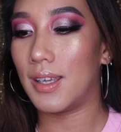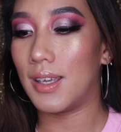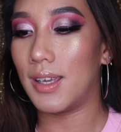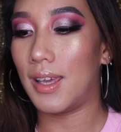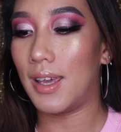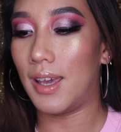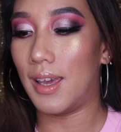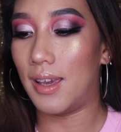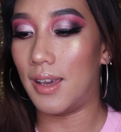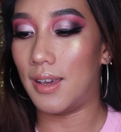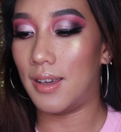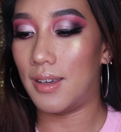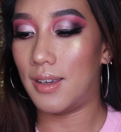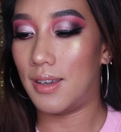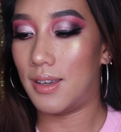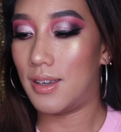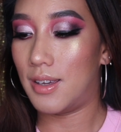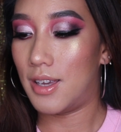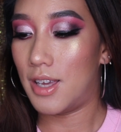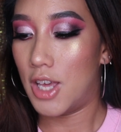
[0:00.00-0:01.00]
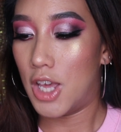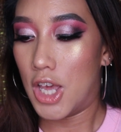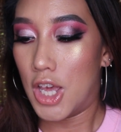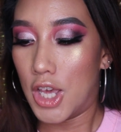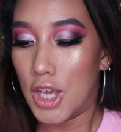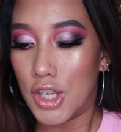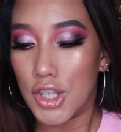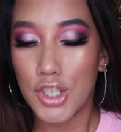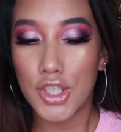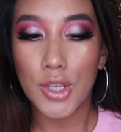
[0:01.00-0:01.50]
Okay,
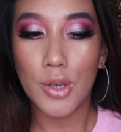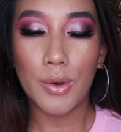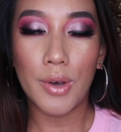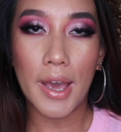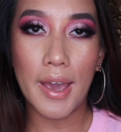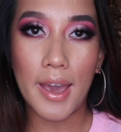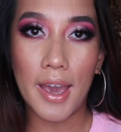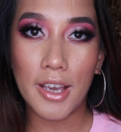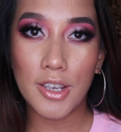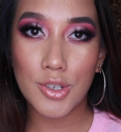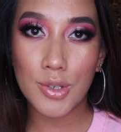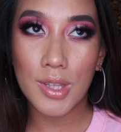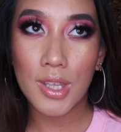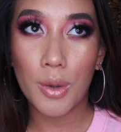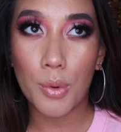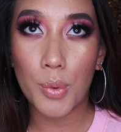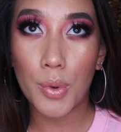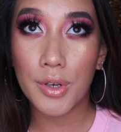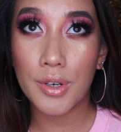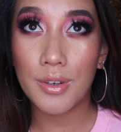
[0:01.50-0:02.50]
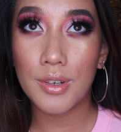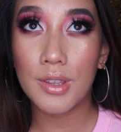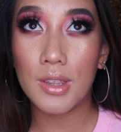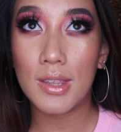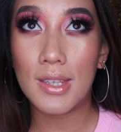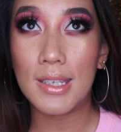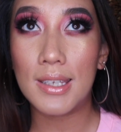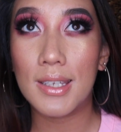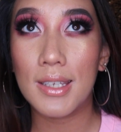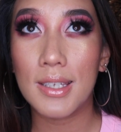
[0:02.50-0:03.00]
so I actually ordered
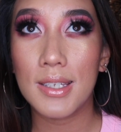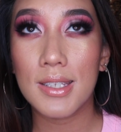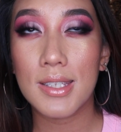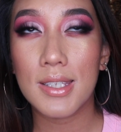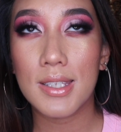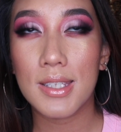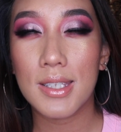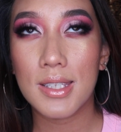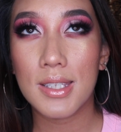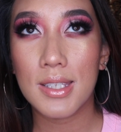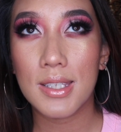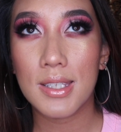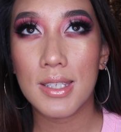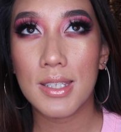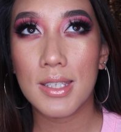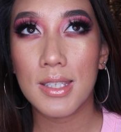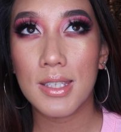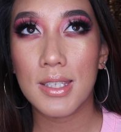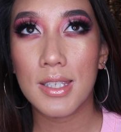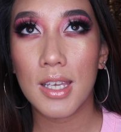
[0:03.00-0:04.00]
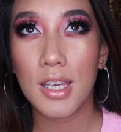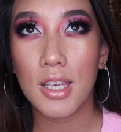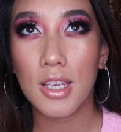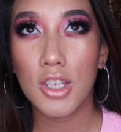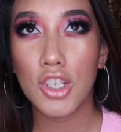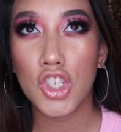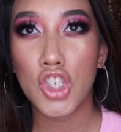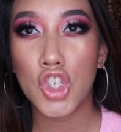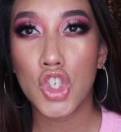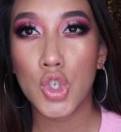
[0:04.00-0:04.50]
this
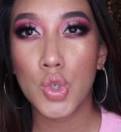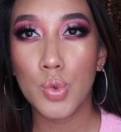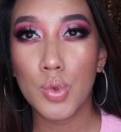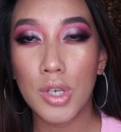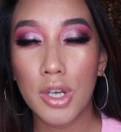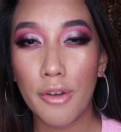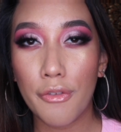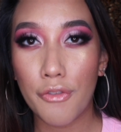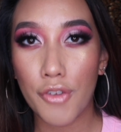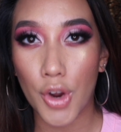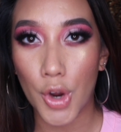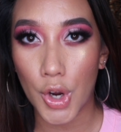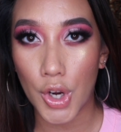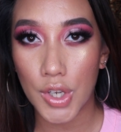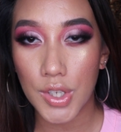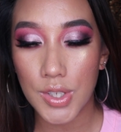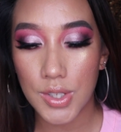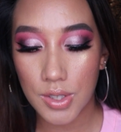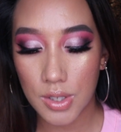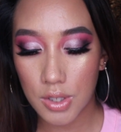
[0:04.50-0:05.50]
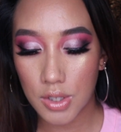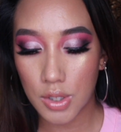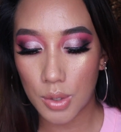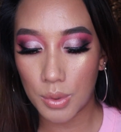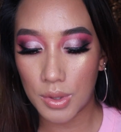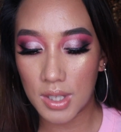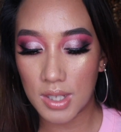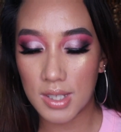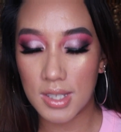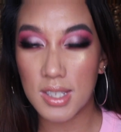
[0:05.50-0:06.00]
June 1st, so
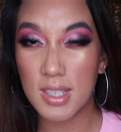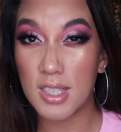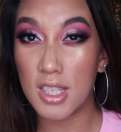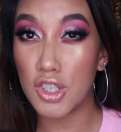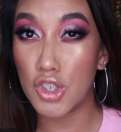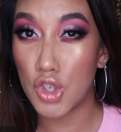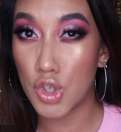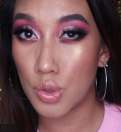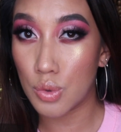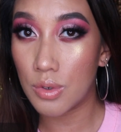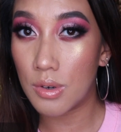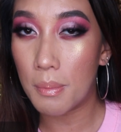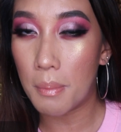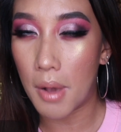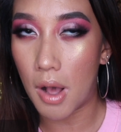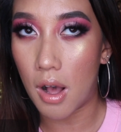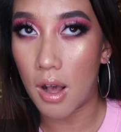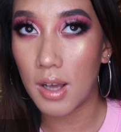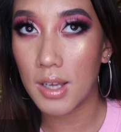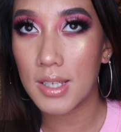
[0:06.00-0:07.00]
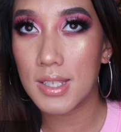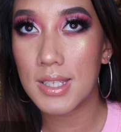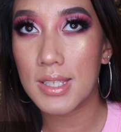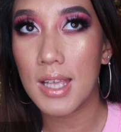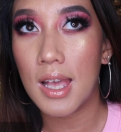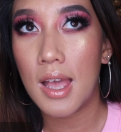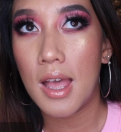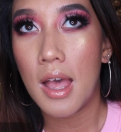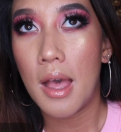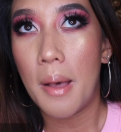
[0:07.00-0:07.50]
this is the June box,
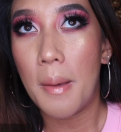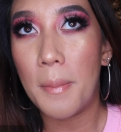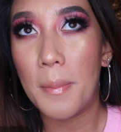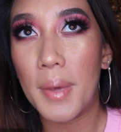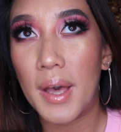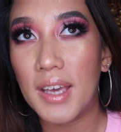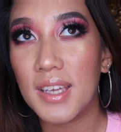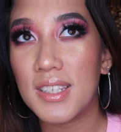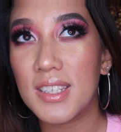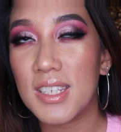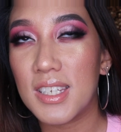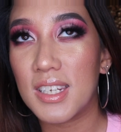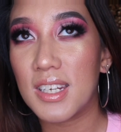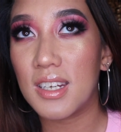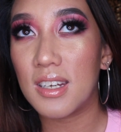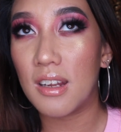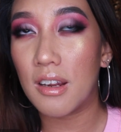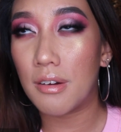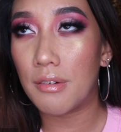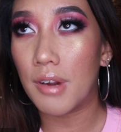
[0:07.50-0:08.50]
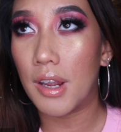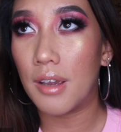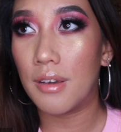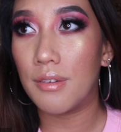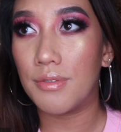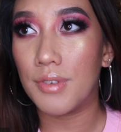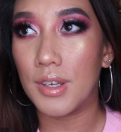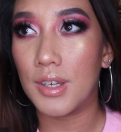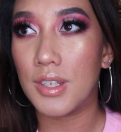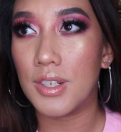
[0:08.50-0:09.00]
but it didn't
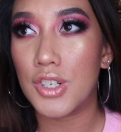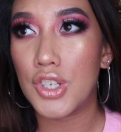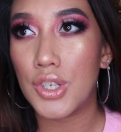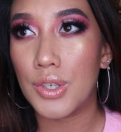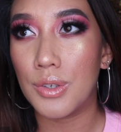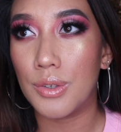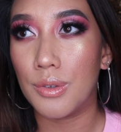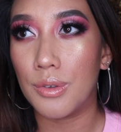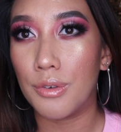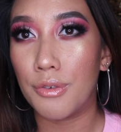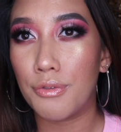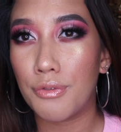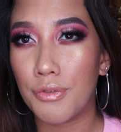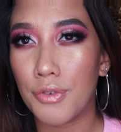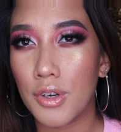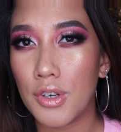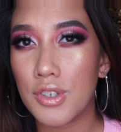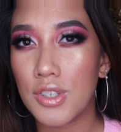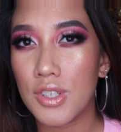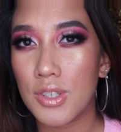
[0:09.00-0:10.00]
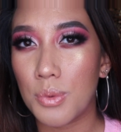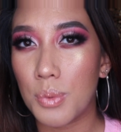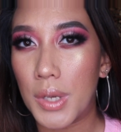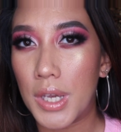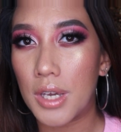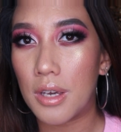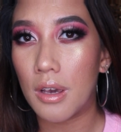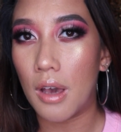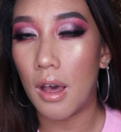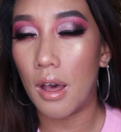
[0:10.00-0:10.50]
arrive until first
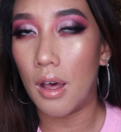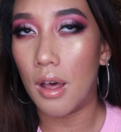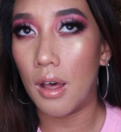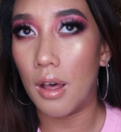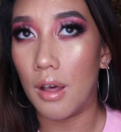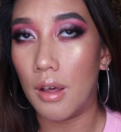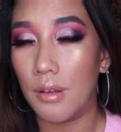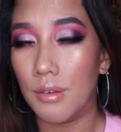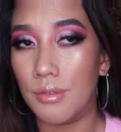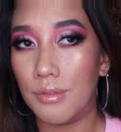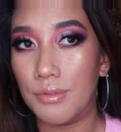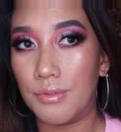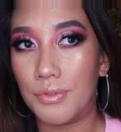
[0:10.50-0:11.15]
week of